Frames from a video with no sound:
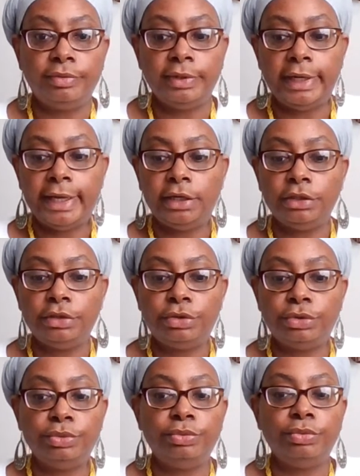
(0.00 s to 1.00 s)
related
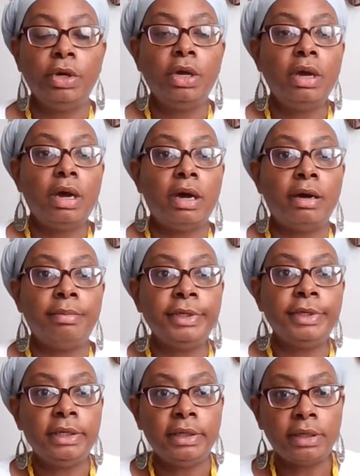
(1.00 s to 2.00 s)
to
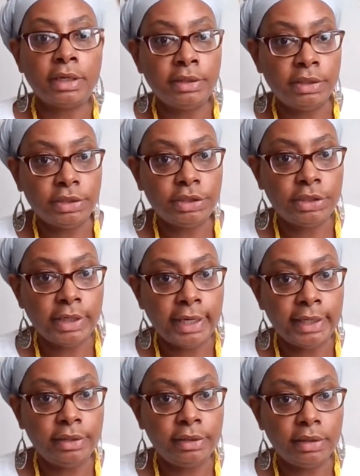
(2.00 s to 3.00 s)
being
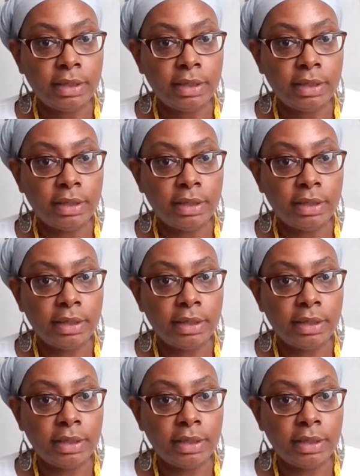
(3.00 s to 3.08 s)
initiated